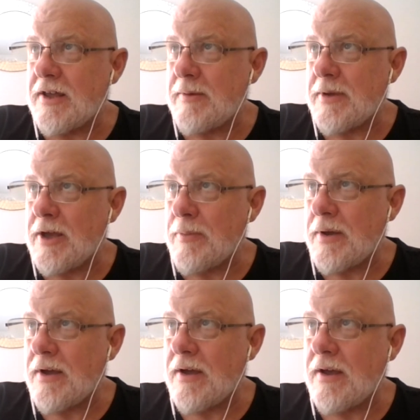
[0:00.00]
gimmick up
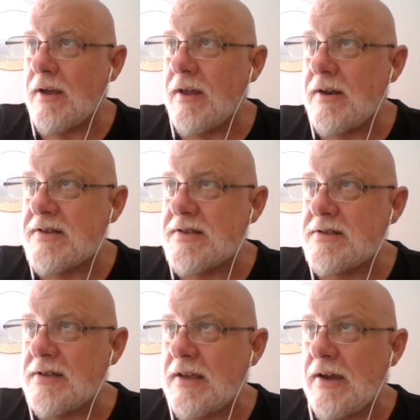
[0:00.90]
an
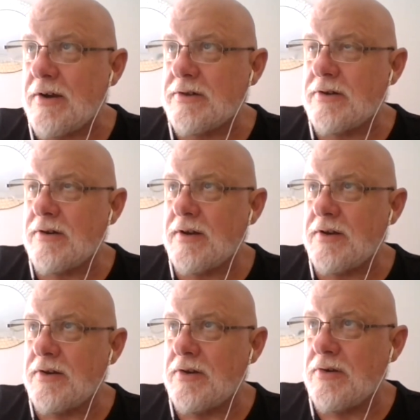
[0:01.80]
existing character
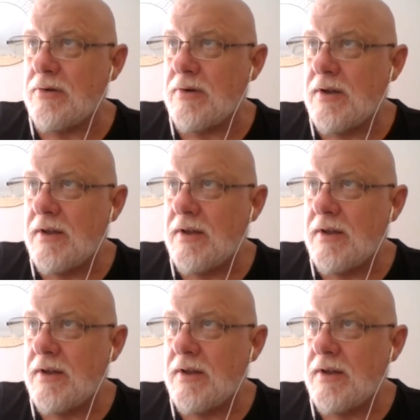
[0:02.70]
and do